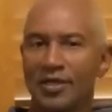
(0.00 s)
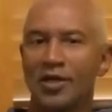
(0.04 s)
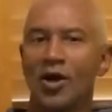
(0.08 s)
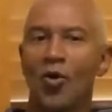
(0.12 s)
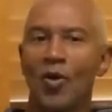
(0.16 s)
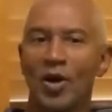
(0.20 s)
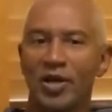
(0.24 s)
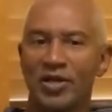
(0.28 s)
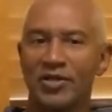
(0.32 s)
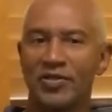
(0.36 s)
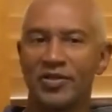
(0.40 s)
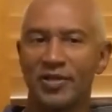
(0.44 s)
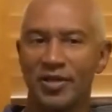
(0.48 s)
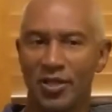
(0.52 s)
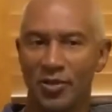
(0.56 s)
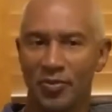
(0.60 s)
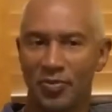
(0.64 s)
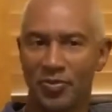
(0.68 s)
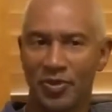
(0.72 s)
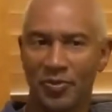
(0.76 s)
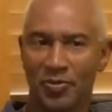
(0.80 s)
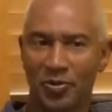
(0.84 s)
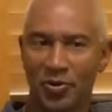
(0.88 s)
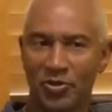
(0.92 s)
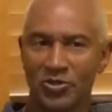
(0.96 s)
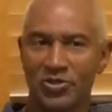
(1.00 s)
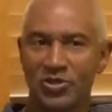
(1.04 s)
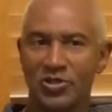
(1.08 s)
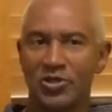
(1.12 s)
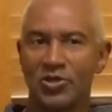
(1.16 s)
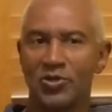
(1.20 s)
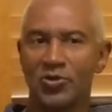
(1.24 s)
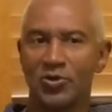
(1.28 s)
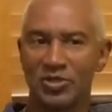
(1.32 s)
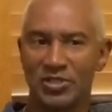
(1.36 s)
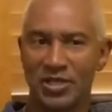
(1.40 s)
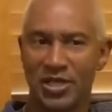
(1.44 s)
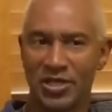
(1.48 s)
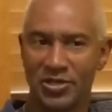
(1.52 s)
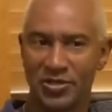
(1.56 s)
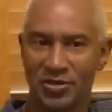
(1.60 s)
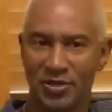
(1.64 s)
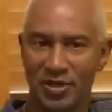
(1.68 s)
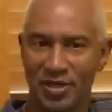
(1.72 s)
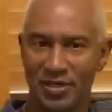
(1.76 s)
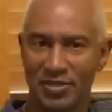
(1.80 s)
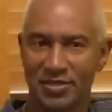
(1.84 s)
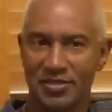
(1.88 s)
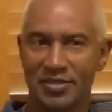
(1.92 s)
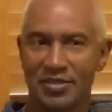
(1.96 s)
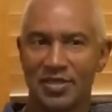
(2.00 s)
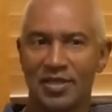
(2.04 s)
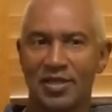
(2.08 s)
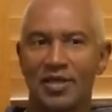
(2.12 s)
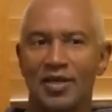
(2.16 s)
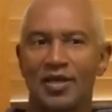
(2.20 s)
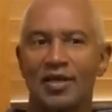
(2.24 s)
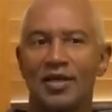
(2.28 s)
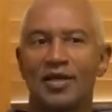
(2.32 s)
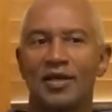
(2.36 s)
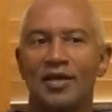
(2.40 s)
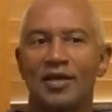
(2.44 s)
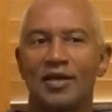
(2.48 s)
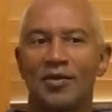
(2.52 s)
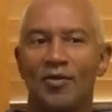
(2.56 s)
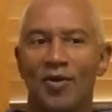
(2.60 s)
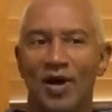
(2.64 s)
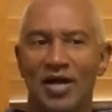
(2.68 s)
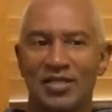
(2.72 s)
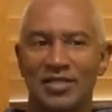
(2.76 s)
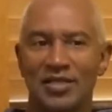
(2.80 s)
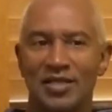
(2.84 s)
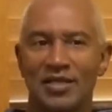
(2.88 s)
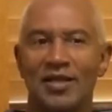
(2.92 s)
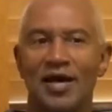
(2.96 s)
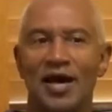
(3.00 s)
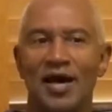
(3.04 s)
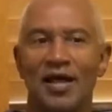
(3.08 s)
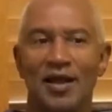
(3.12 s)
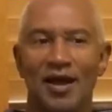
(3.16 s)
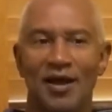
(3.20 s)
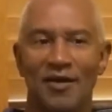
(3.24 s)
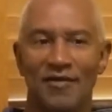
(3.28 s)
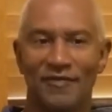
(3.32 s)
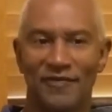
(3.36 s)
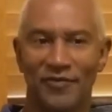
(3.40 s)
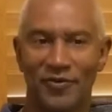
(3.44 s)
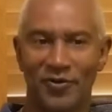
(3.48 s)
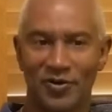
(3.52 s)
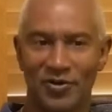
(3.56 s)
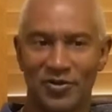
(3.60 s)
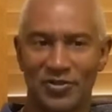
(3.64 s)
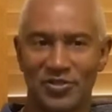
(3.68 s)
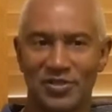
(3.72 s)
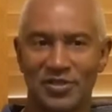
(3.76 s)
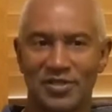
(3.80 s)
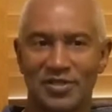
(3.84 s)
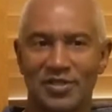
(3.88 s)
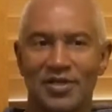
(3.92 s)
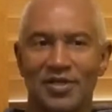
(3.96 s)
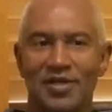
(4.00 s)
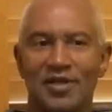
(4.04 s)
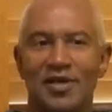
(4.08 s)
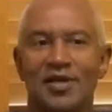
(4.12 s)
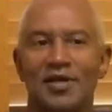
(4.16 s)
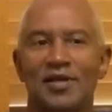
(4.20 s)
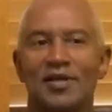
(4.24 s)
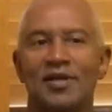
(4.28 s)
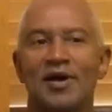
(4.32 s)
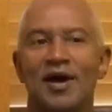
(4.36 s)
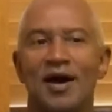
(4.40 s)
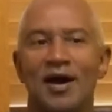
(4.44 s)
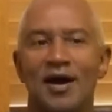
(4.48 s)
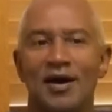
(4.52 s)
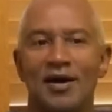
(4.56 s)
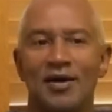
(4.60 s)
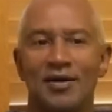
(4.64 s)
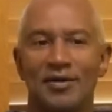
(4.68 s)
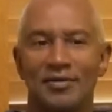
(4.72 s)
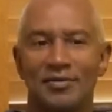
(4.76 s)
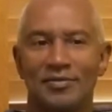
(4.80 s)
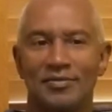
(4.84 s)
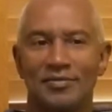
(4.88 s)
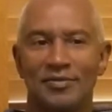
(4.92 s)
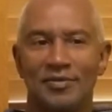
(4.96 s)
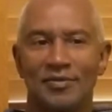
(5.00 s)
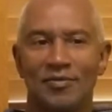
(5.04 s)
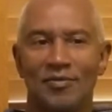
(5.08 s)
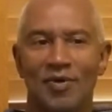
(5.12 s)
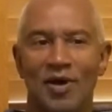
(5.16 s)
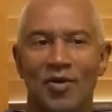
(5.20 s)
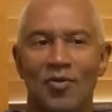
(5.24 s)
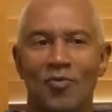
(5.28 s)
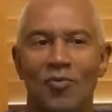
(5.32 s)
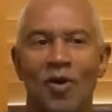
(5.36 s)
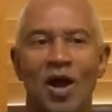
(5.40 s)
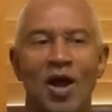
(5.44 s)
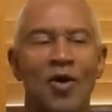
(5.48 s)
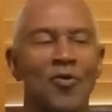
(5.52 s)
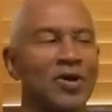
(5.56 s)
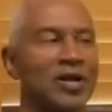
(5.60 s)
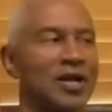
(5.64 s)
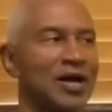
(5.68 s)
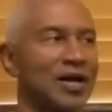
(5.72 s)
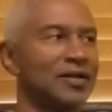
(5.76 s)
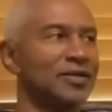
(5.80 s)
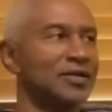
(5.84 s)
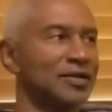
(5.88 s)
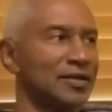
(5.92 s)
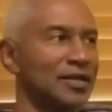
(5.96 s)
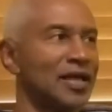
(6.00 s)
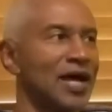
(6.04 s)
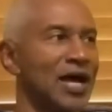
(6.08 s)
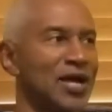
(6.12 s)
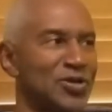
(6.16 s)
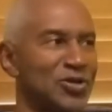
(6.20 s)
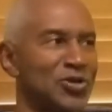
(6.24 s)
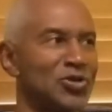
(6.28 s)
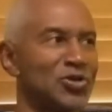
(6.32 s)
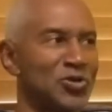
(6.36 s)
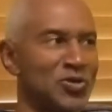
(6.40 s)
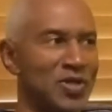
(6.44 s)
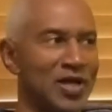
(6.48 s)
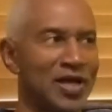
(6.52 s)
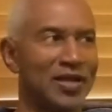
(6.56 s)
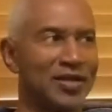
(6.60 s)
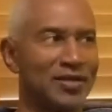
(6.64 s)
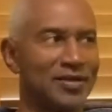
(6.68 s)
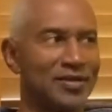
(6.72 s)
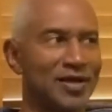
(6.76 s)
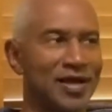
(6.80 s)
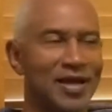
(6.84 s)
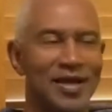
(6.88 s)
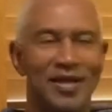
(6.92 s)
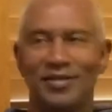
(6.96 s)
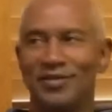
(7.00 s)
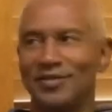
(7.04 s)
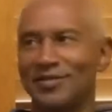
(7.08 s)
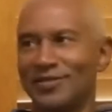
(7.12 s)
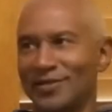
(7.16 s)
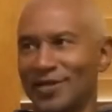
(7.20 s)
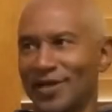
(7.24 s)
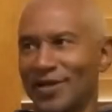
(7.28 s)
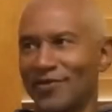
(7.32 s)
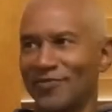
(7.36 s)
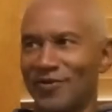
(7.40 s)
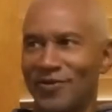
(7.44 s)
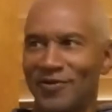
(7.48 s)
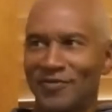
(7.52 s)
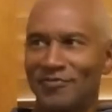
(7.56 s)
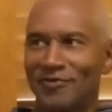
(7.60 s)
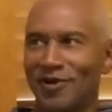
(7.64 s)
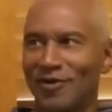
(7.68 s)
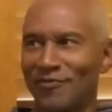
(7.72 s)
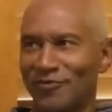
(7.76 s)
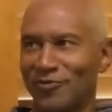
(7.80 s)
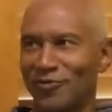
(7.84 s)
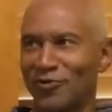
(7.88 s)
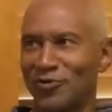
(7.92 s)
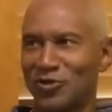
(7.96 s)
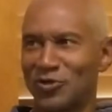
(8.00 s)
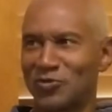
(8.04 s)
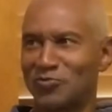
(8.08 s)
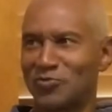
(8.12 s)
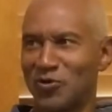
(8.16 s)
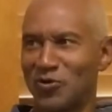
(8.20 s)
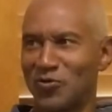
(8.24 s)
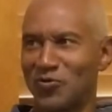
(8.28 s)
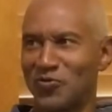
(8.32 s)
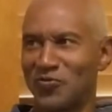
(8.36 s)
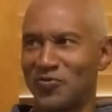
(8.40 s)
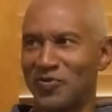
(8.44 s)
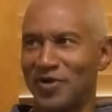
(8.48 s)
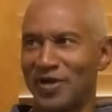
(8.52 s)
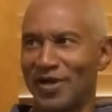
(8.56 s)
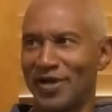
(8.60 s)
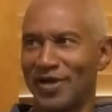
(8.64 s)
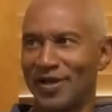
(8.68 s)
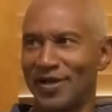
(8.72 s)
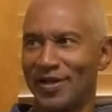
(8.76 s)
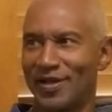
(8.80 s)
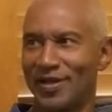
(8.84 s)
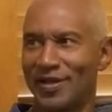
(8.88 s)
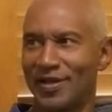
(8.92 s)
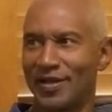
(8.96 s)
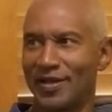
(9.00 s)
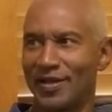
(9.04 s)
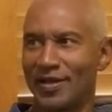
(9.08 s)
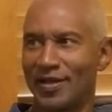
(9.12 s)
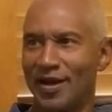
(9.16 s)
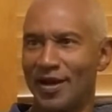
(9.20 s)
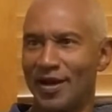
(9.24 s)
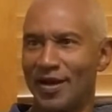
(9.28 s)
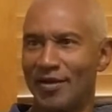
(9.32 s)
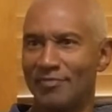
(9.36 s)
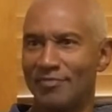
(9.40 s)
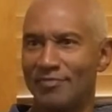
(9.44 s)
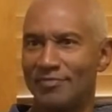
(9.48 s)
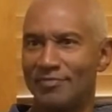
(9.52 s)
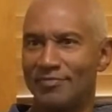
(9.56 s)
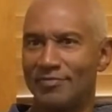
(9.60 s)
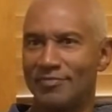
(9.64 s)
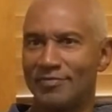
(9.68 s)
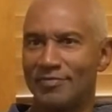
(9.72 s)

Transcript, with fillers: going to the, the person who has injured us? Why is it not our first uh, why, why we're not inclined to do that as kind of a first move. Um,